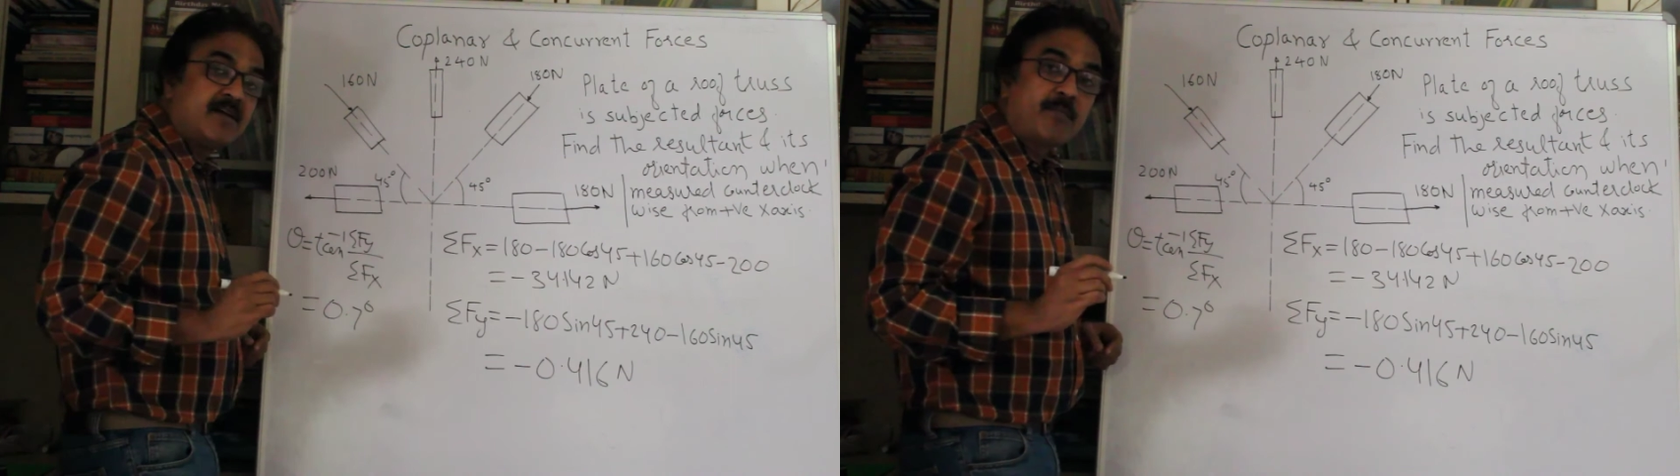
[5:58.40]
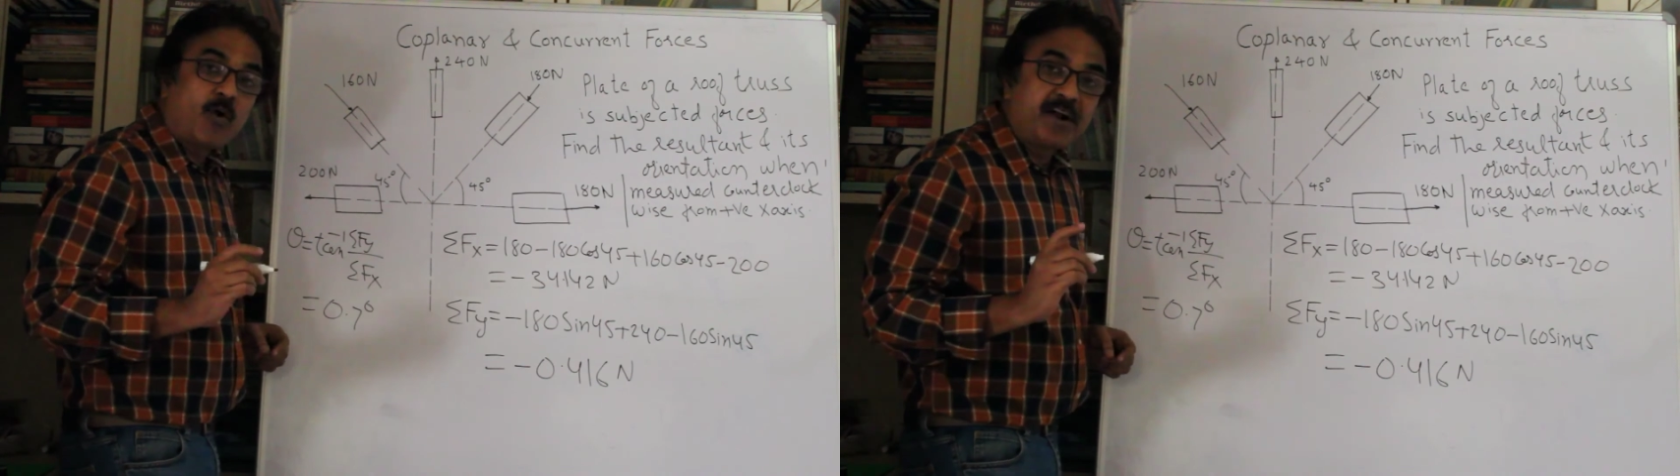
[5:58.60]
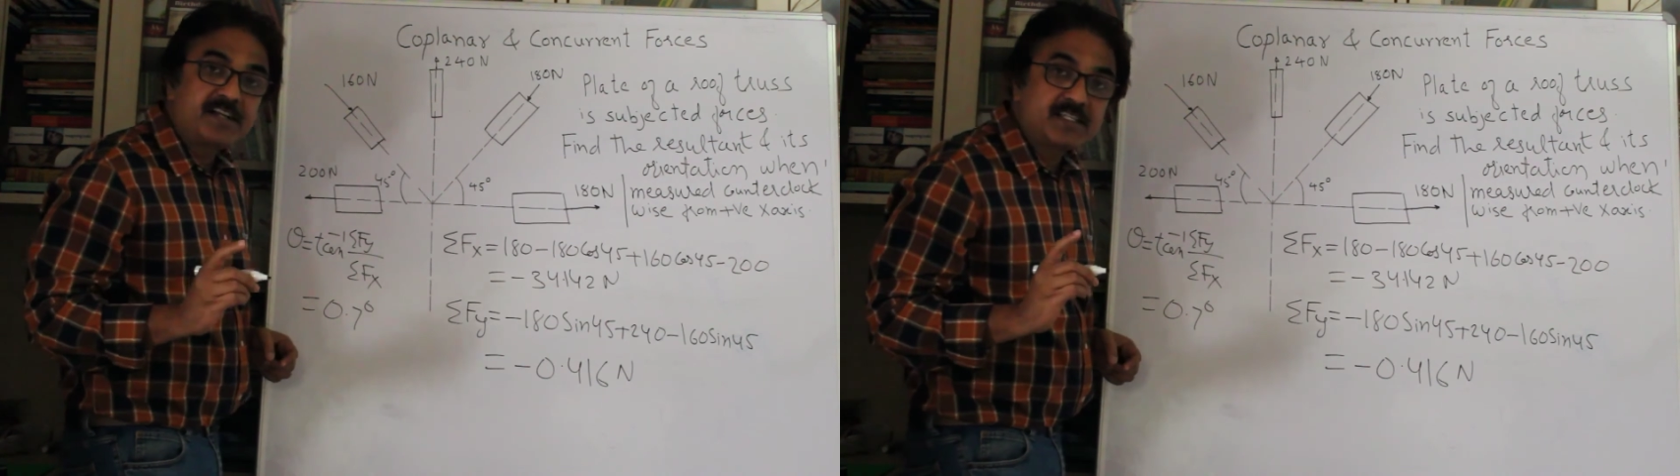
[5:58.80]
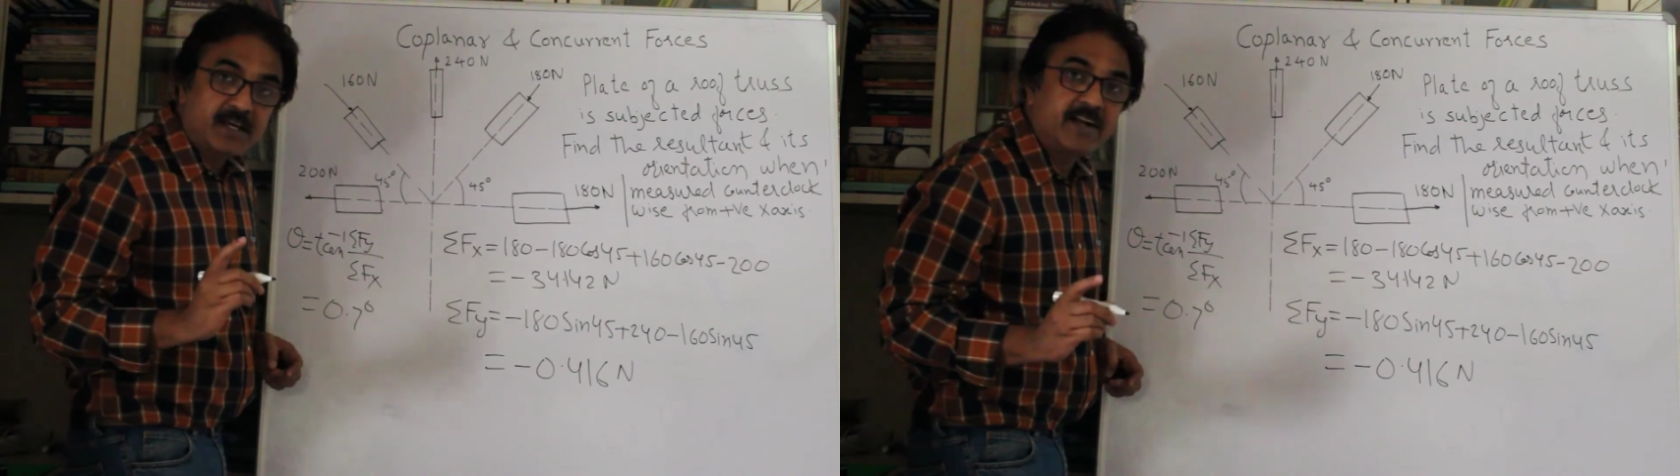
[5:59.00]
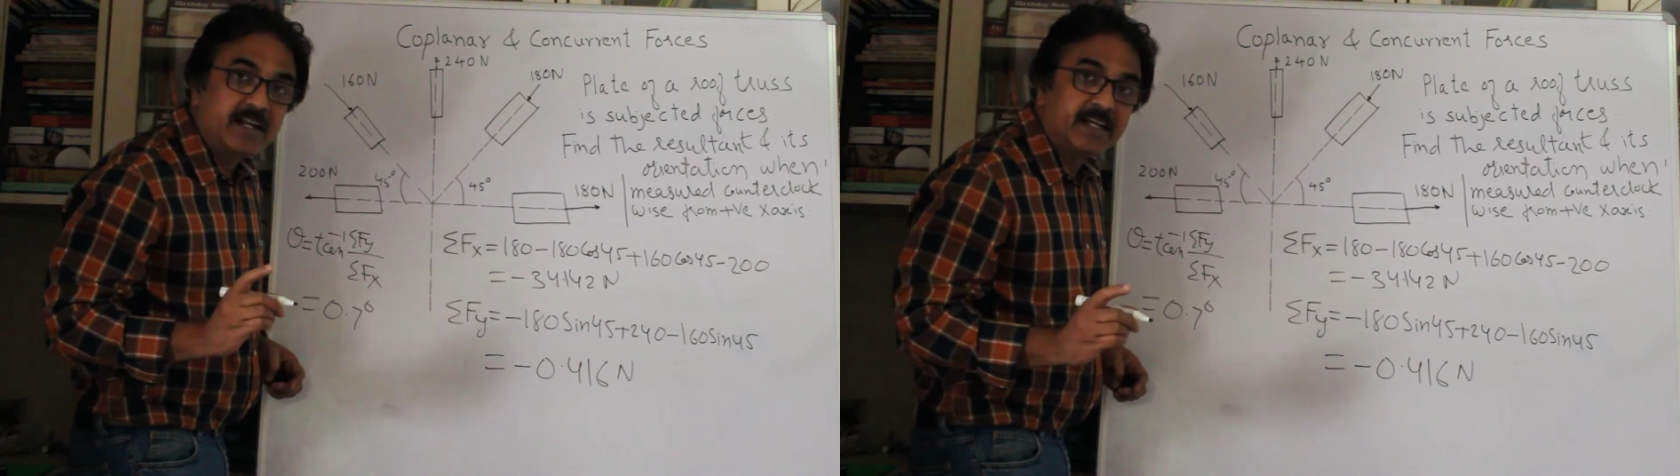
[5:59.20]

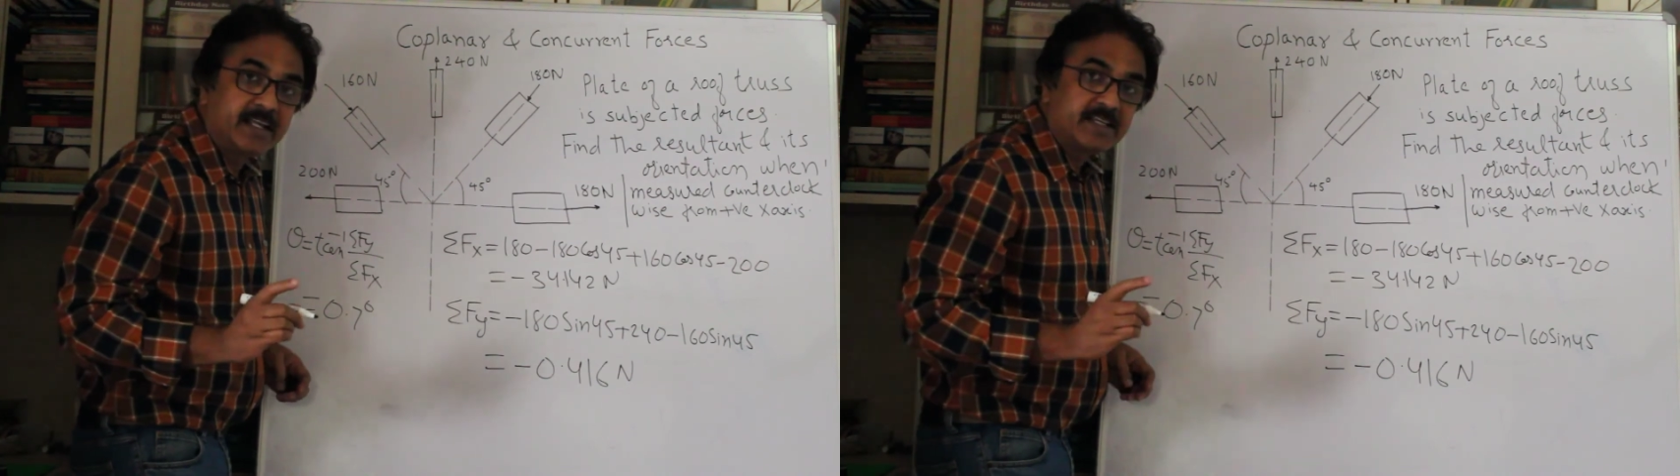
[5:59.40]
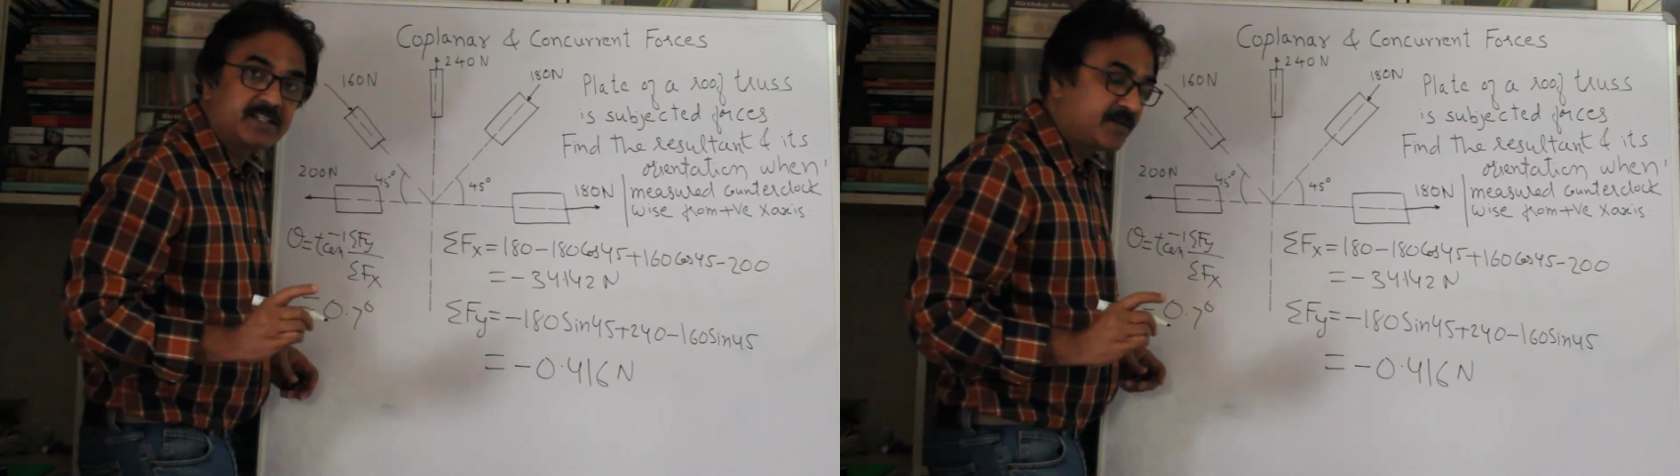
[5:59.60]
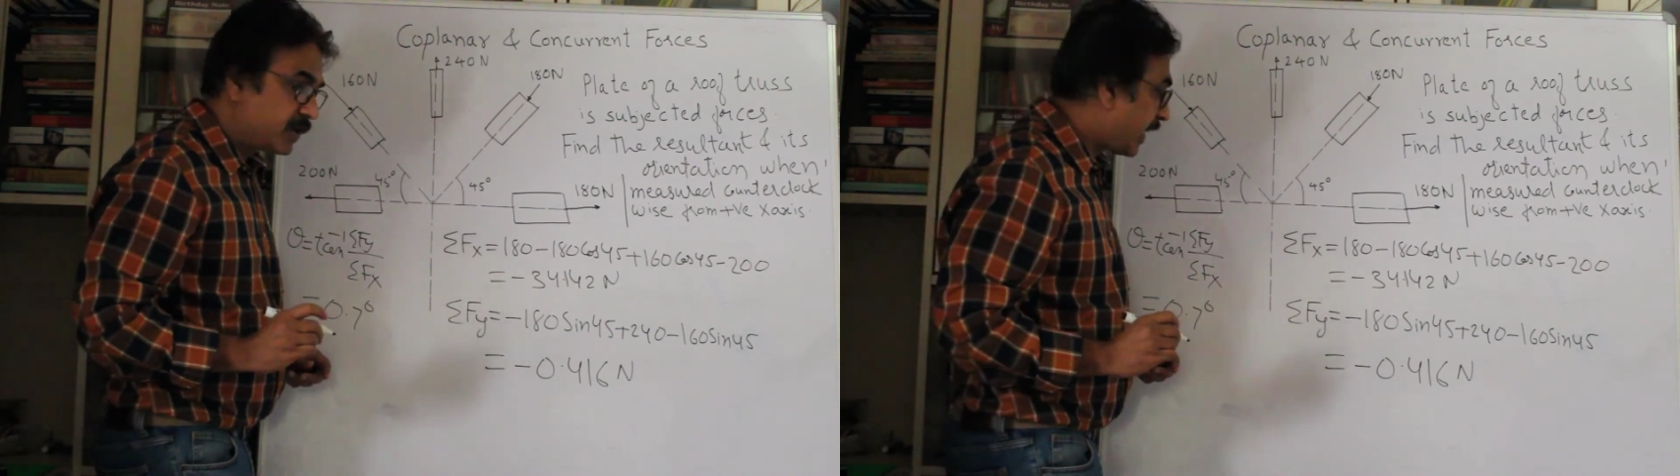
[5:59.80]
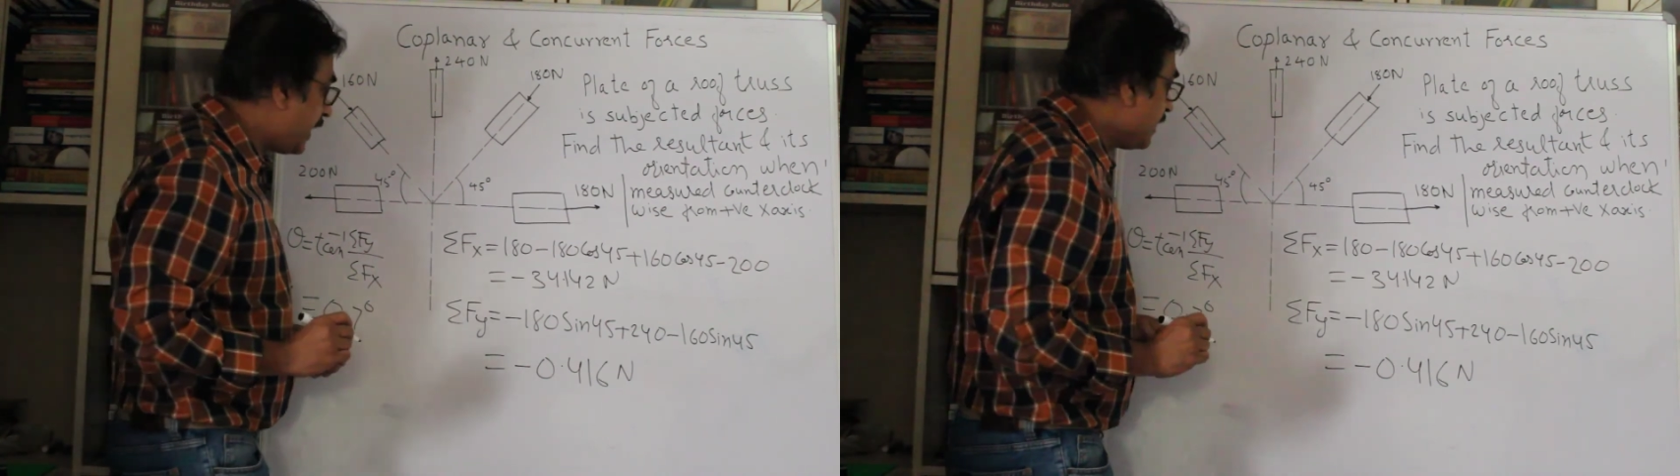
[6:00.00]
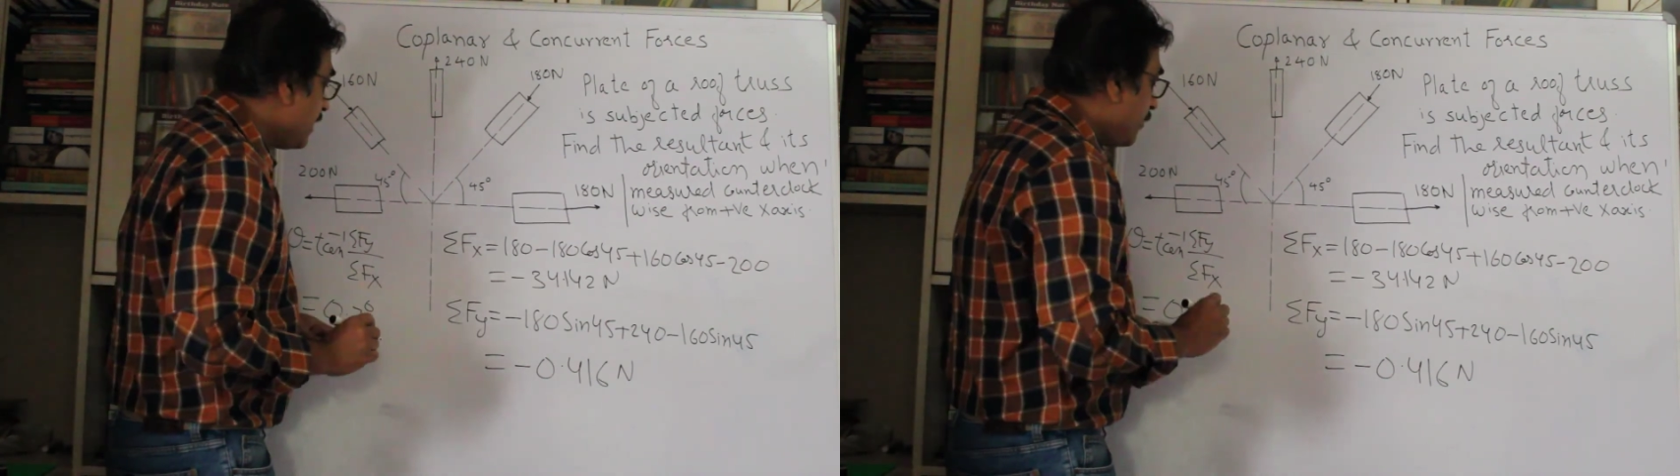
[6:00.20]
0.7 degrees, okay?